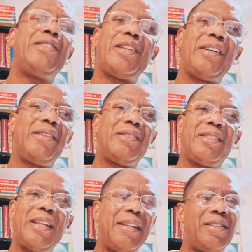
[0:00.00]
jails,
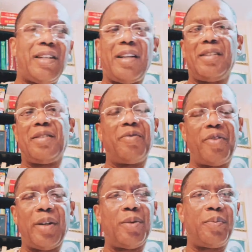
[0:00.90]
state jails, and
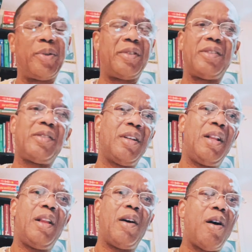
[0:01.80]
federal prisons
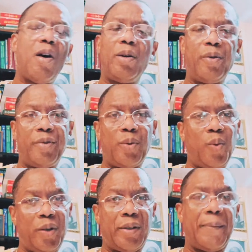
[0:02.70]
all over the
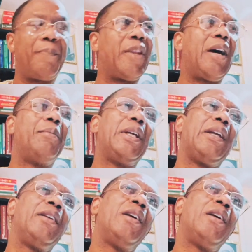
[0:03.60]
world. Now, I mean,